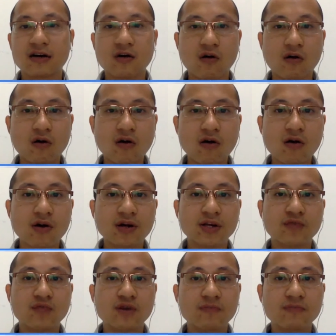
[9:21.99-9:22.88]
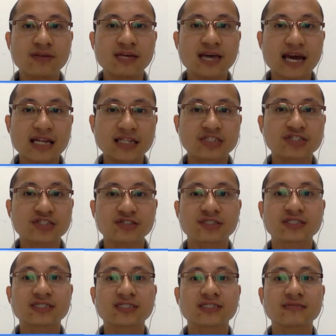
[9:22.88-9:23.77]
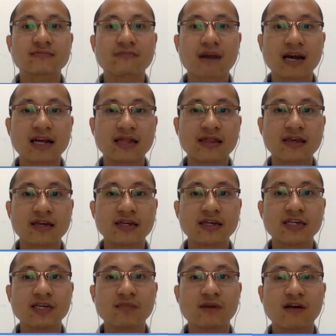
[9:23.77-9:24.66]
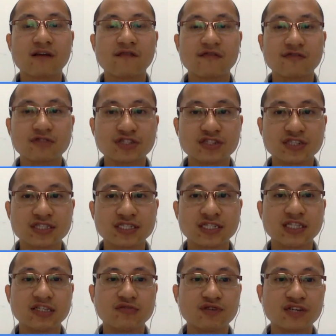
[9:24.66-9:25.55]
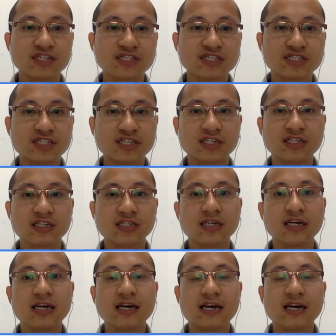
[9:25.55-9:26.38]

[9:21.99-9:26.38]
or it won't be anxious by thinking about future situation.